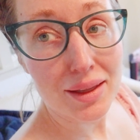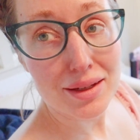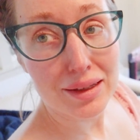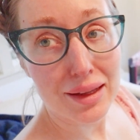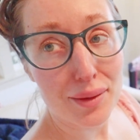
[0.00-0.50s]
kids
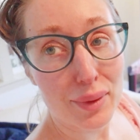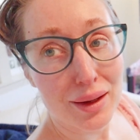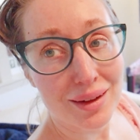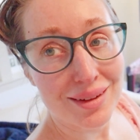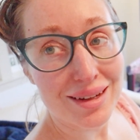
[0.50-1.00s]
and letting
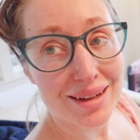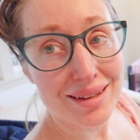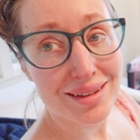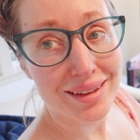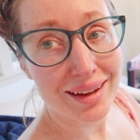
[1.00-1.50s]
me
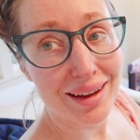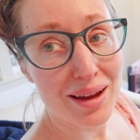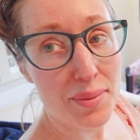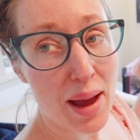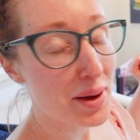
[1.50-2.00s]
toss the
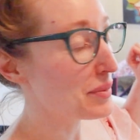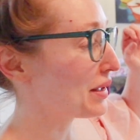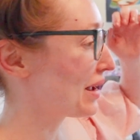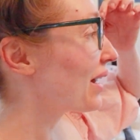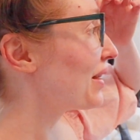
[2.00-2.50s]
pack and
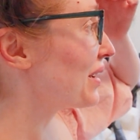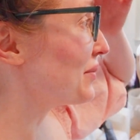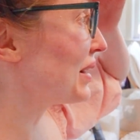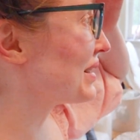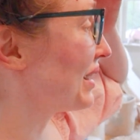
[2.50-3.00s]
play that my